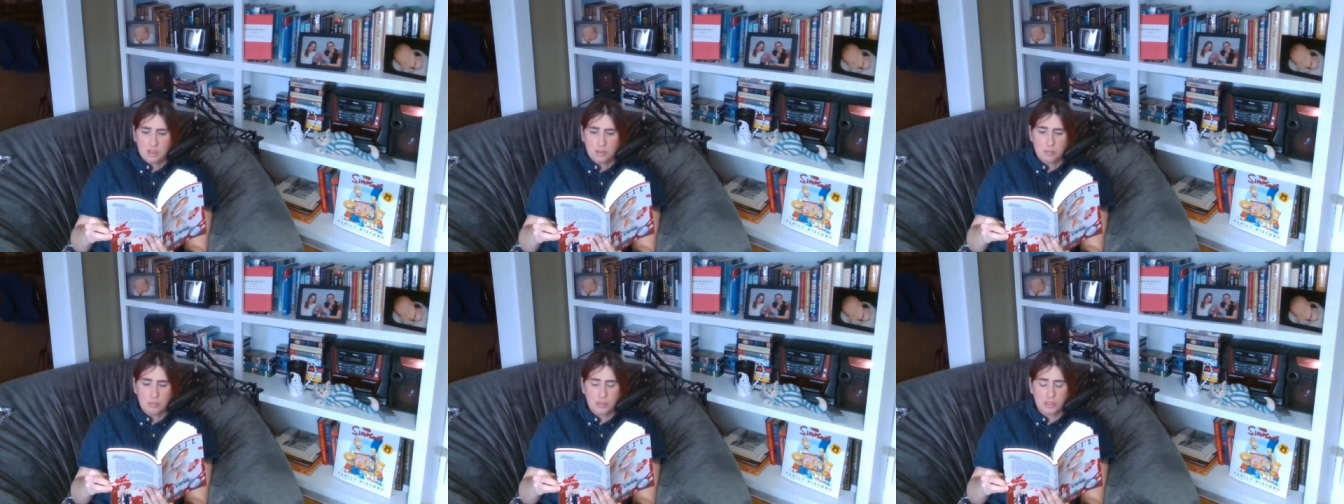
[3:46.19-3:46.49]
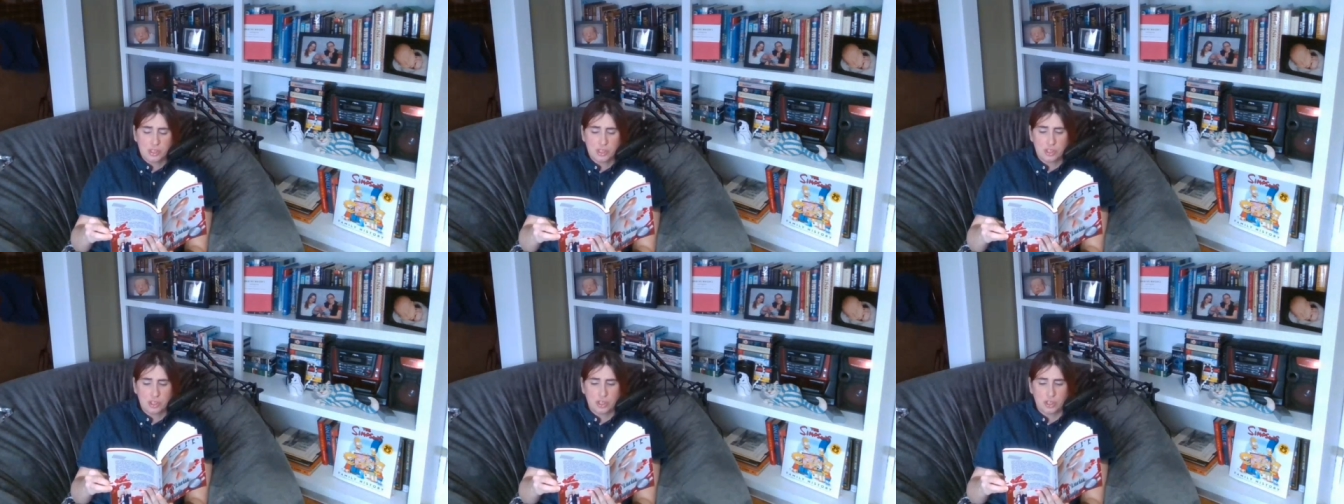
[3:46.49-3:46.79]

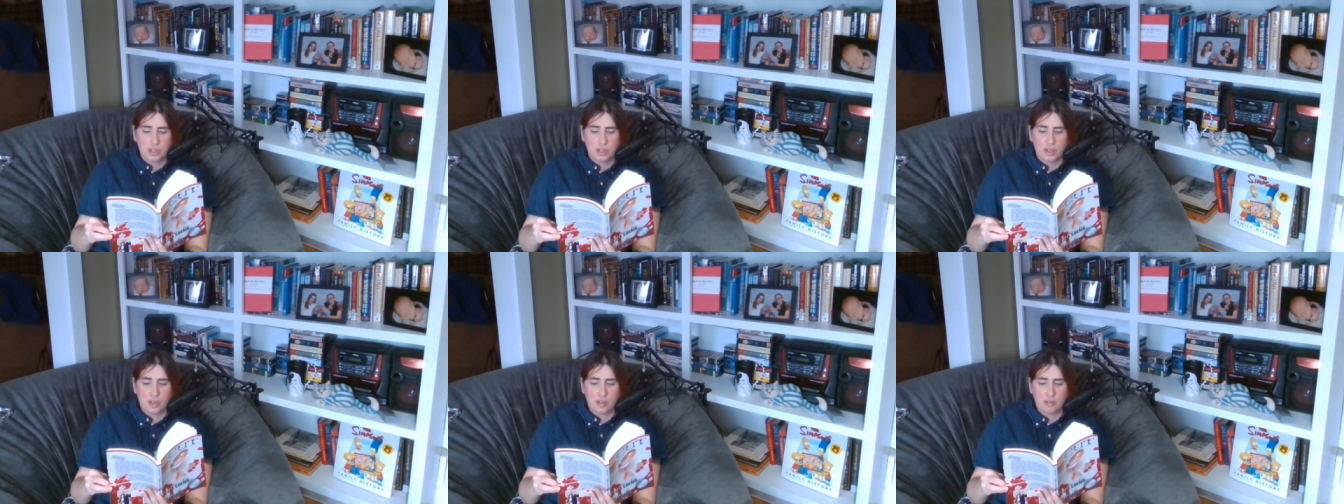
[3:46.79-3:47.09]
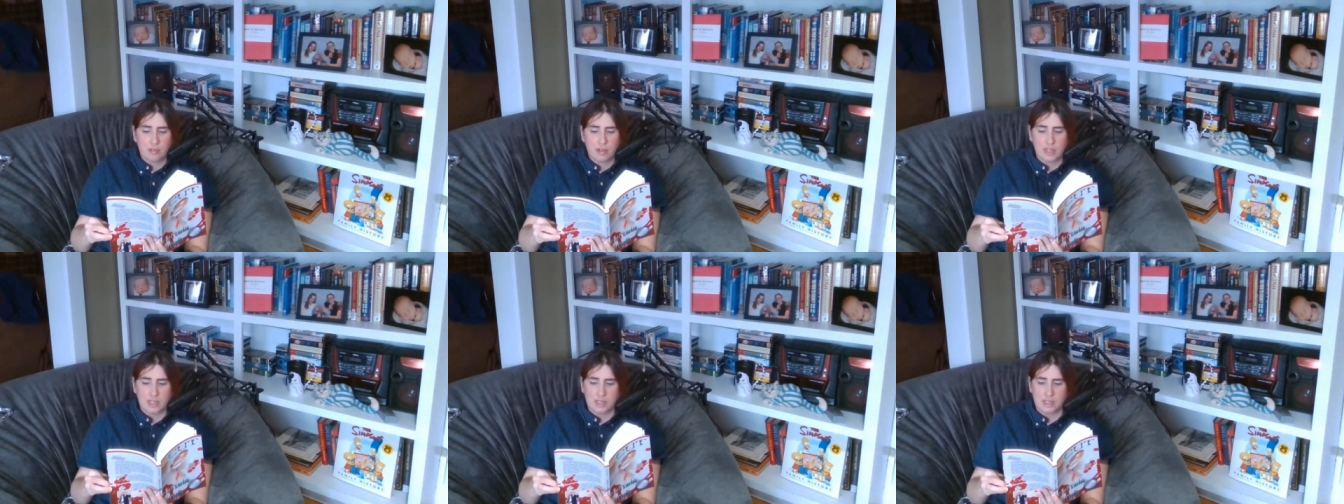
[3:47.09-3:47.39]
Brigid shook her head
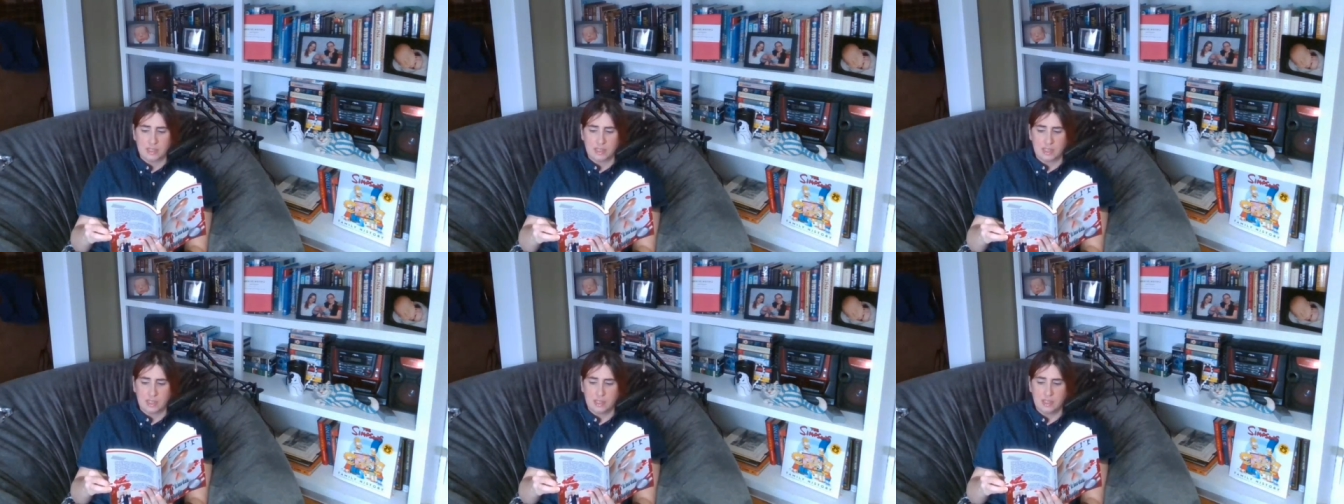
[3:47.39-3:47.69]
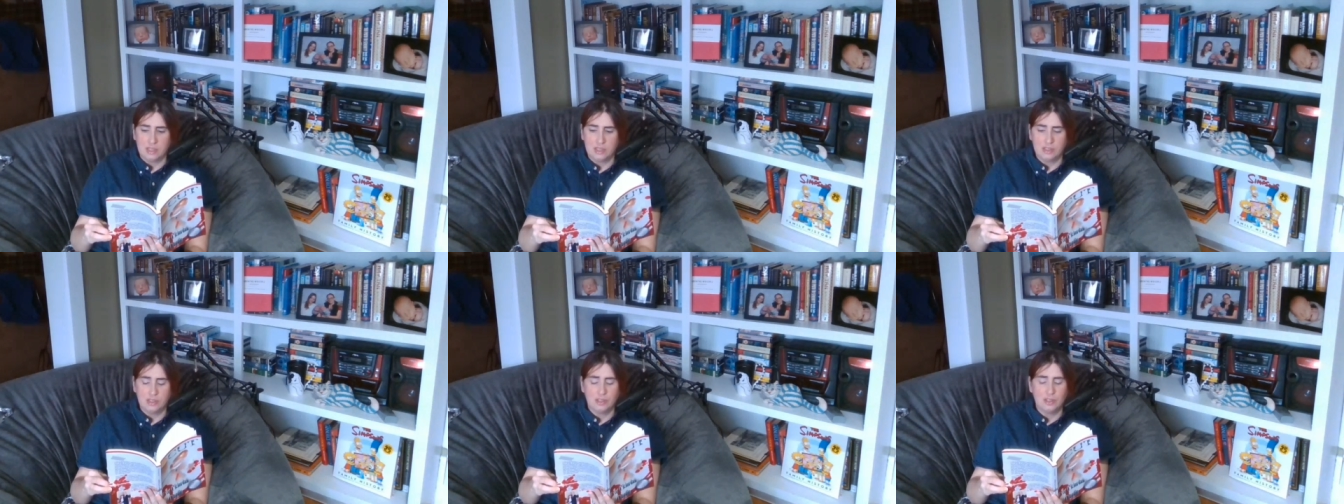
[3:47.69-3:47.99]

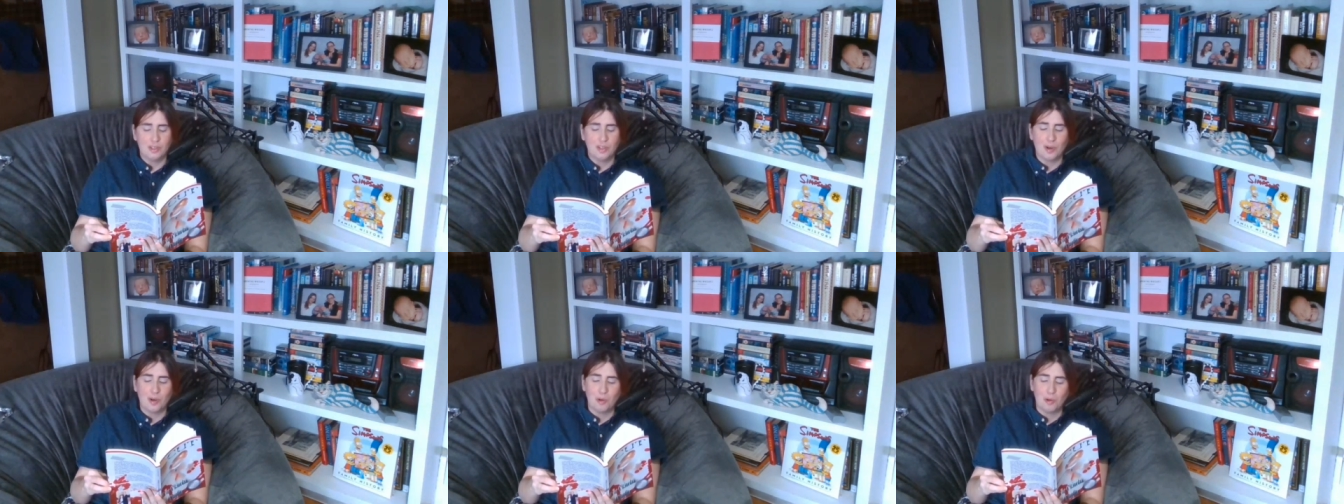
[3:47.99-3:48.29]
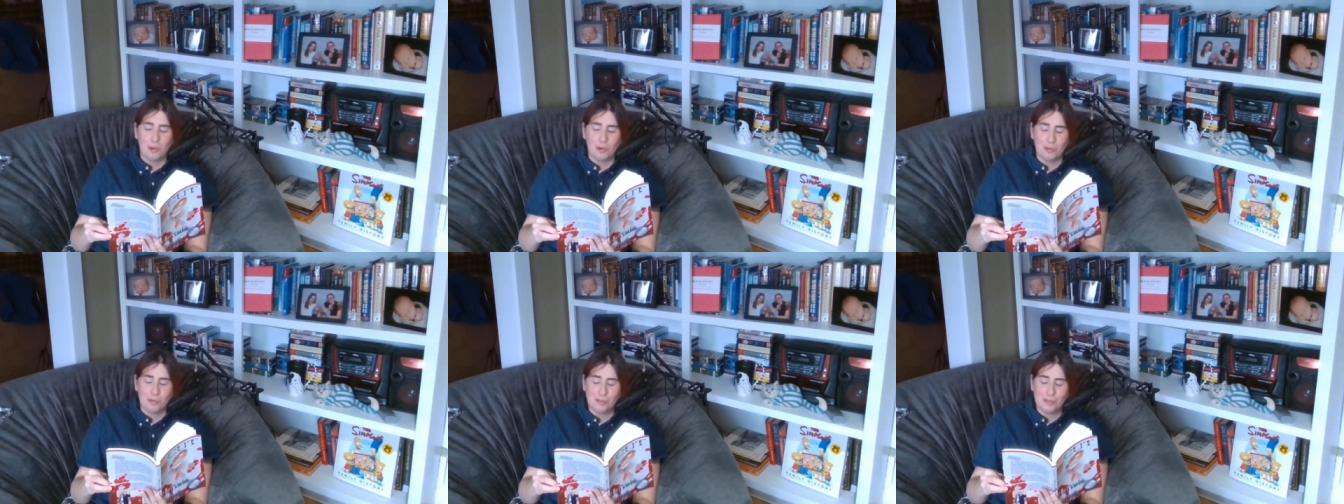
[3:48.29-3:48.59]
violently.
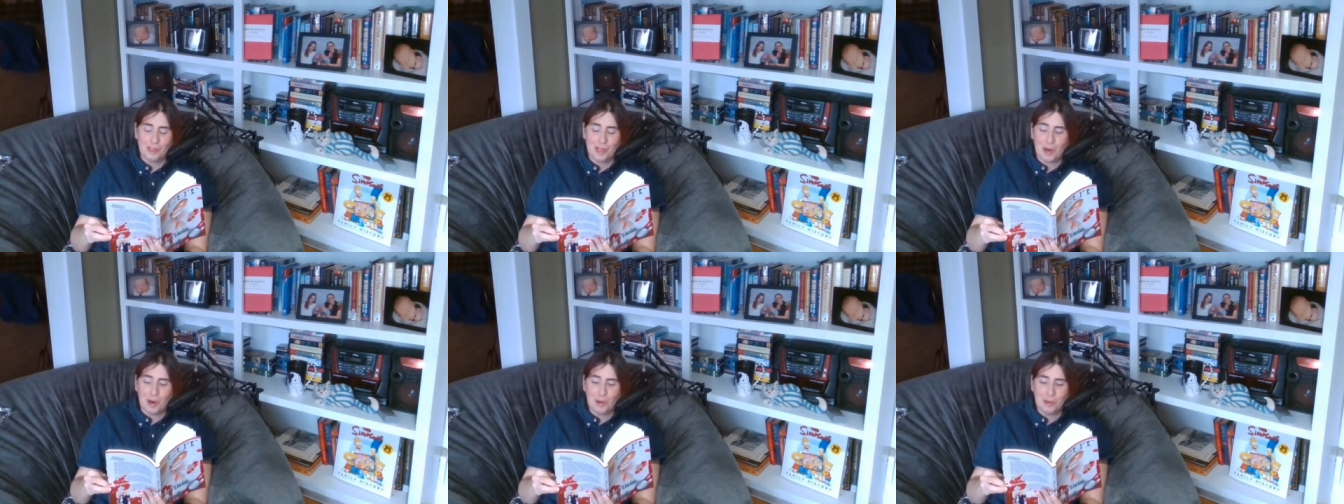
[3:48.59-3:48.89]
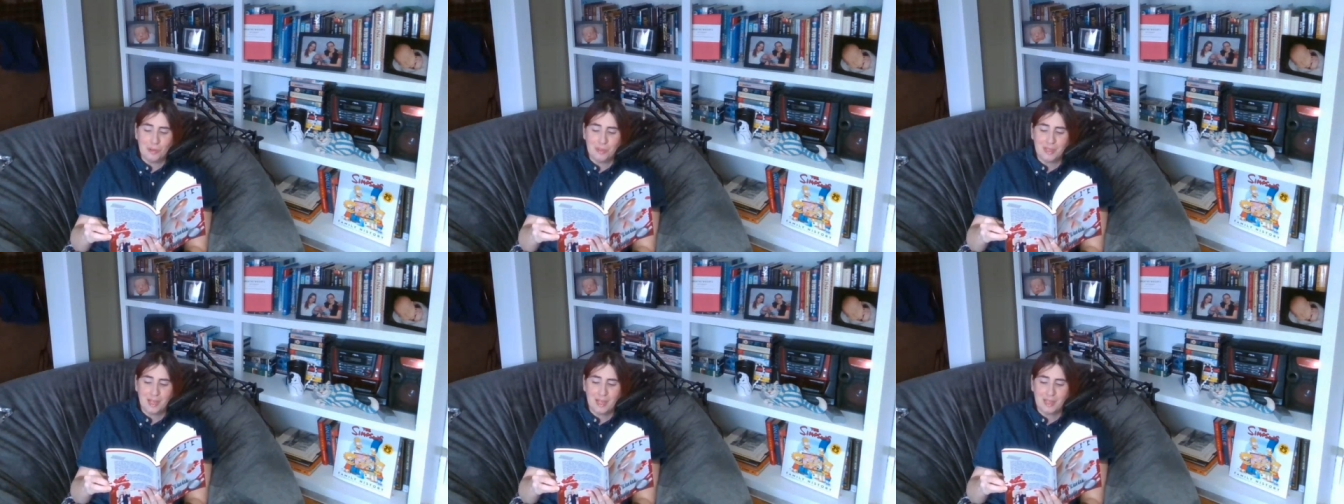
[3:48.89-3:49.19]
No,
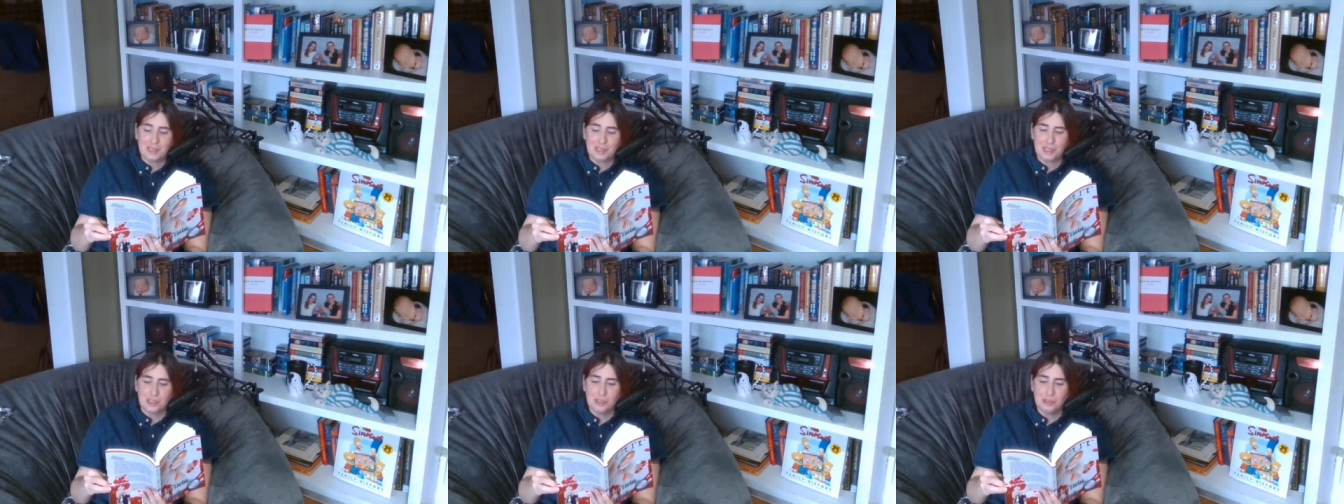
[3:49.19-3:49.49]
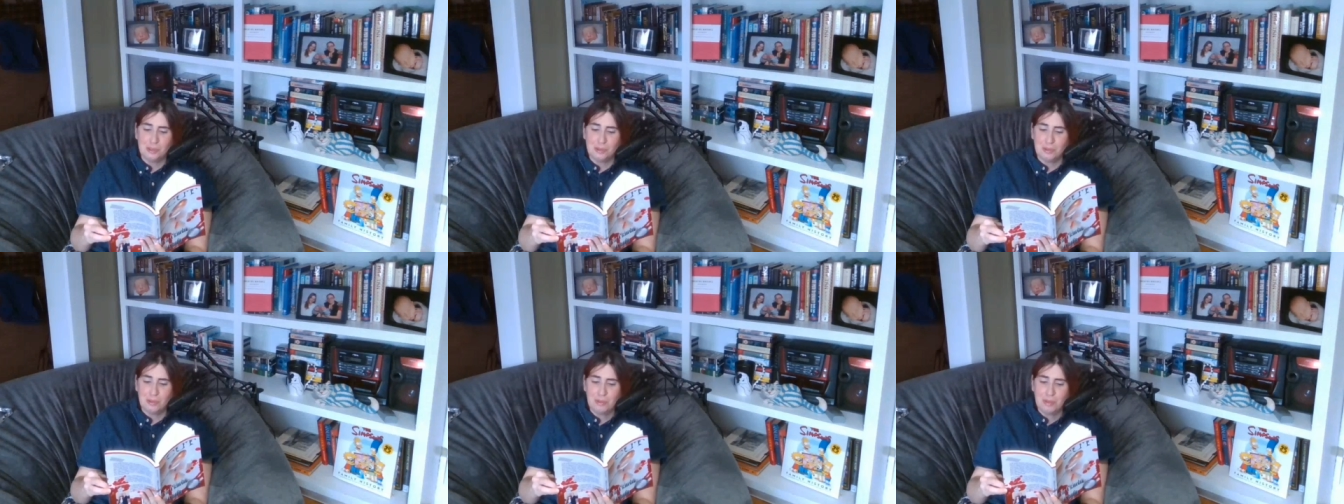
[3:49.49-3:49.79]
no, not
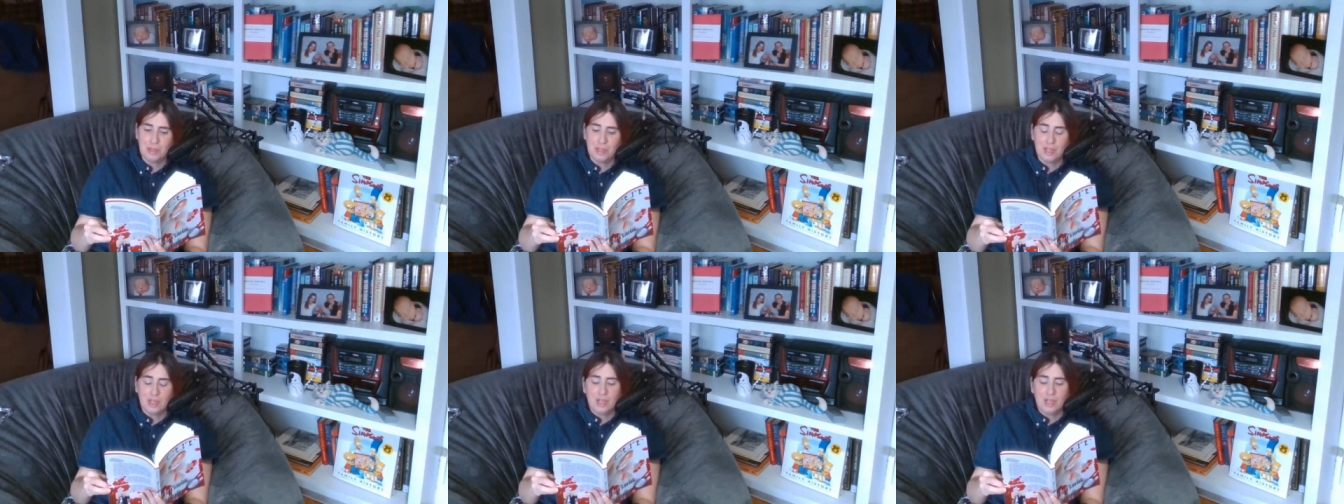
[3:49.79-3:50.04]
you.